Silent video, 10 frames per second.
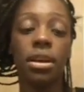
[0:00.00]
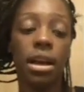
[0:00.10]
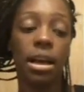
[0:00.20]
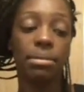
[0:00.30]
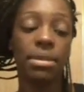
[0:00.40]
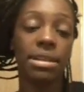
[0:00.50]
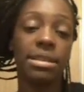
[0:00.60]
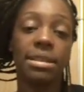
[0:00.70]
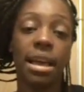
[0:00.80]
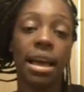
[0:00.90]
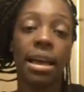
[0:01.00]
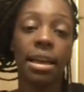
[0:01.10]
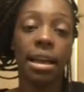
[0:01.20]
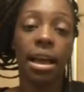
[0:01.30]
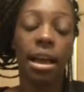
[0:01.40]
because
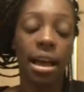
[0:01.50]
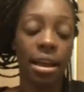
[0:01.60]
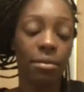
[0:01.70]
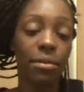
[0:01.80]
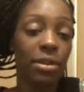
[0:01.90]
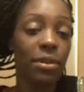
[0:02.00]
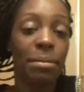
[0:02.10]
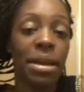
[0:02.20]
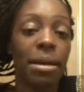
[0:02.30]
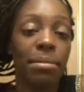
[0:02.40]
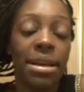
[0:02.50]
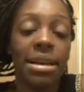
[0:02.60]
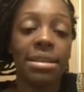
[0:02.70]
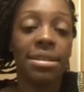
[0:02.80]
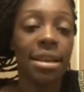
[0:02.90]
I don't really wear makeup
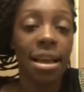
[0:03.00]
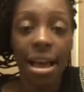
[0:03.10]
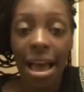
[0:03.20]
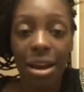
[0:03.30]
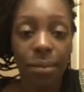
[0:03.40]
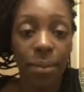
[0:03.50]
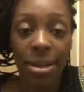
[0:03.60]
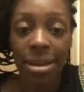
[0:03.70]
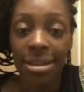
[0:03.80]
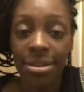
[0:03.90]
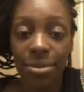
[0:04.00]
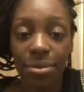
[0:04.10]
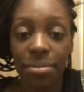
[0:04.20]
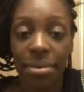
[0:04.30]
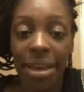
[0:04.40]
because I don't want it
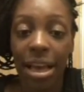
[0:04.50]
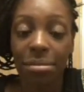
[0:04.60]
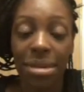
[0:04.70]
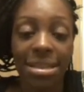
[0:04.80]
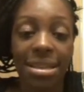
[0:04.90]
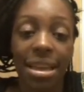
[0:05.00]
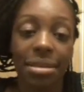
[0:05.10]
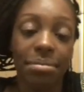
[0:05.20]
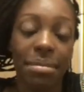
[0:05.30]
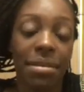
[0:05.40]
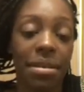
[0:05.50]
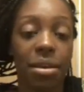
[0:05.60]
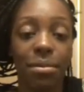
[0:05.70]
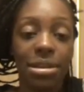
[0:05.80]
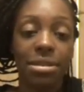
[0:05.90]
to break out my skin. I
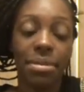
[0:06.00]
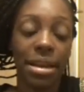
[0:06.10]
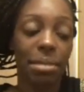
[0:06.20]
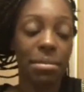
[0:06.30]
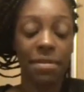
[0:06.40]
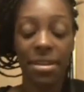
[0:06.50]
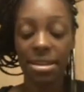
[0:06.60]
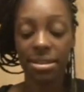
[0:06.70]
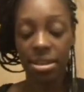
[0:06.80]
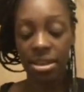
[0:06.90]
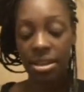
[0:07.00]
don't want it to break out my face.